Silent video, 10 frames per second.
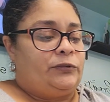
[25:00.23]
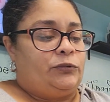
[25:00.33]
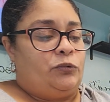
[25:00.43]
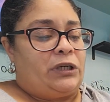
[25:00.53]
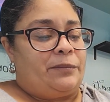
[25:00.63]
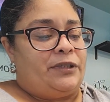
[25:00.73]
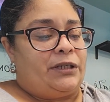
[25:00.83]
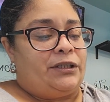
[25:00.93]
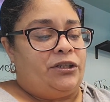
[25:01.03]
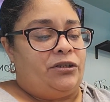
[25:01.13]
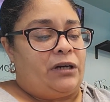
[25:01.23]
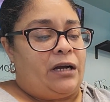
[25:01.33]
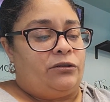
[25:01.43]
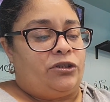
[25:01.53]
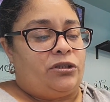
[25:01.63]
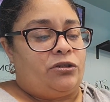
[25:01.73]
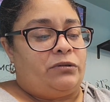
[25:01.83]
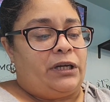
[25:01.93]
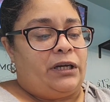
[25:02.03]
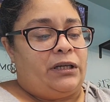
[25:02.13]
when I'm done here, I'll just go
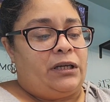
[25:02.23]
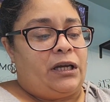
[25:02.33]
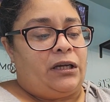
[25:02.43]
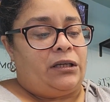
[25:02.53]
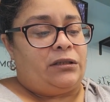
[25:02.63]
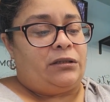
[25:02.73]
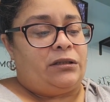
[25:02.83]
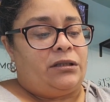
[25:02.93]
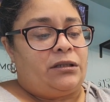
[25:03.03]
ahead and